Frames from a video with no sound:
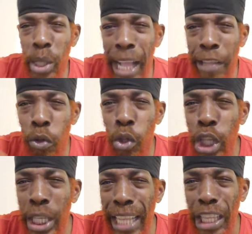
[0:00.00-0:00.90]
that you
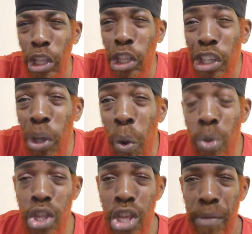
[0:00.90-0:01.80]
see that is
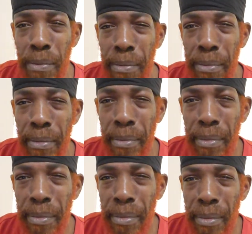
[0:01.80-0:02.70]
huge
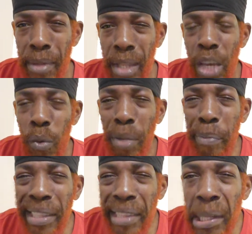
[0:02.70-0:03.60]
will
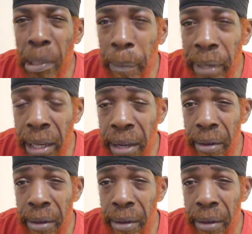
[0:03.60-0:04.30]
be disappeared.